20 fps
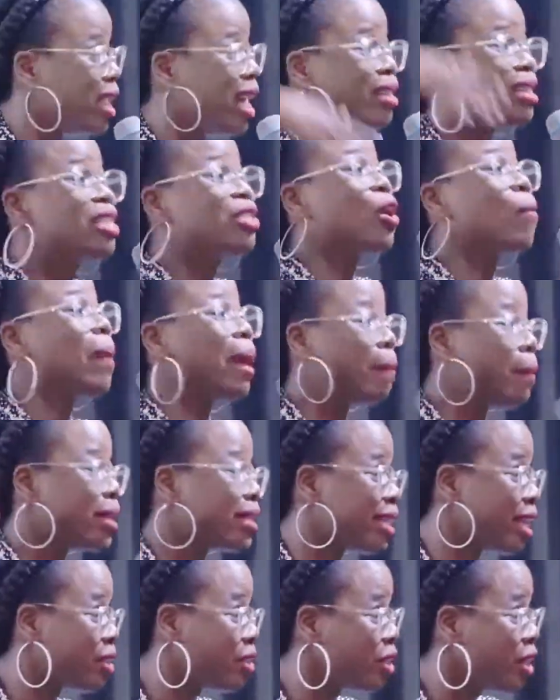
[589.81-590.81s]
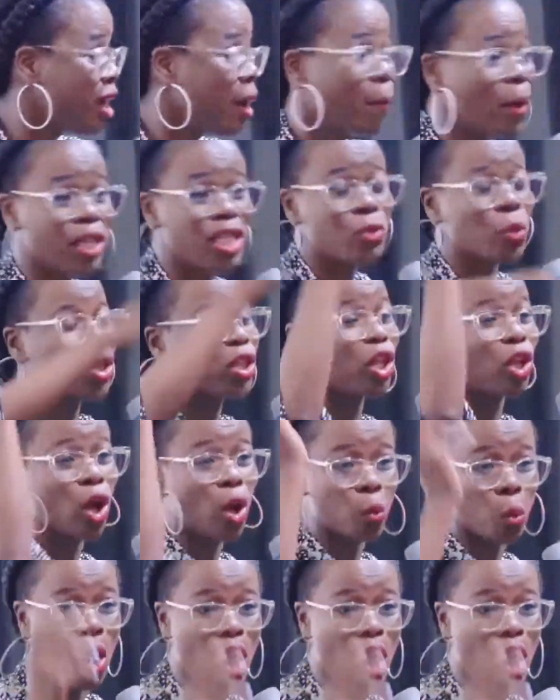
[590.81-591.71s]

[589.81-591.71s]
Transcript: Now, this is not my message, but this is what the Lord